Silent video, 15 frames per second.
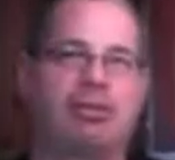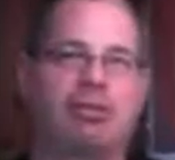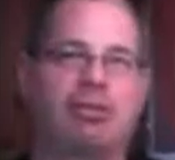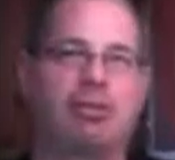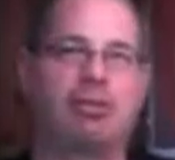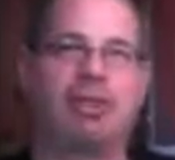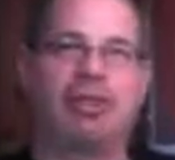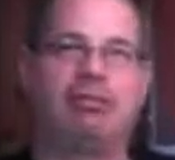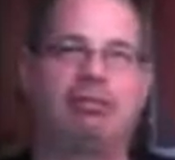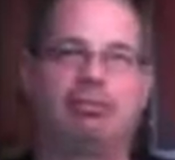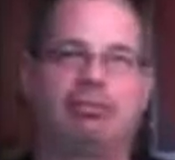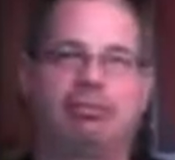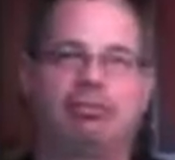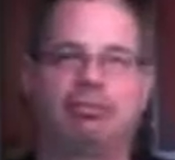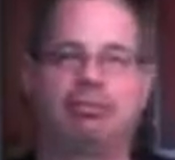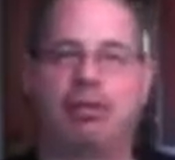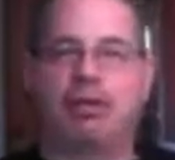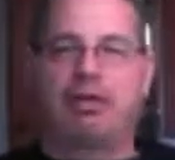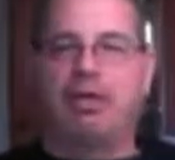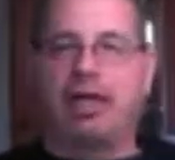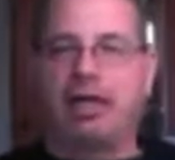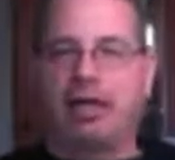really
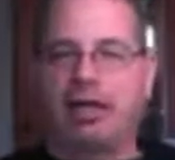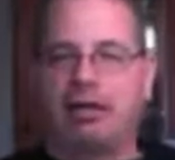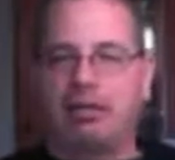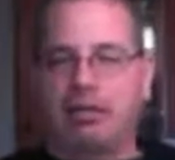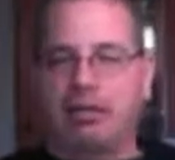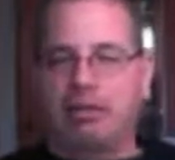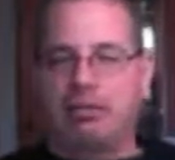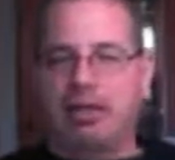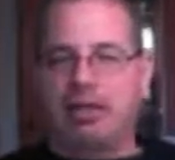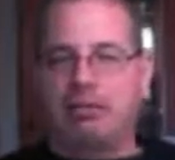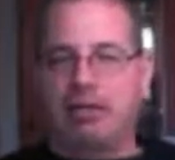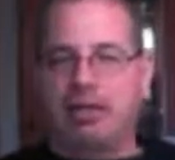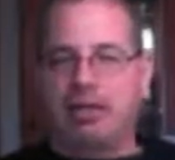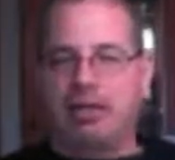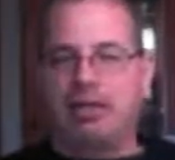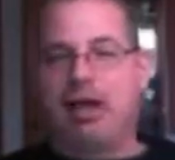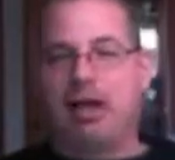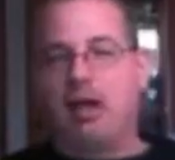pathetic in my opinion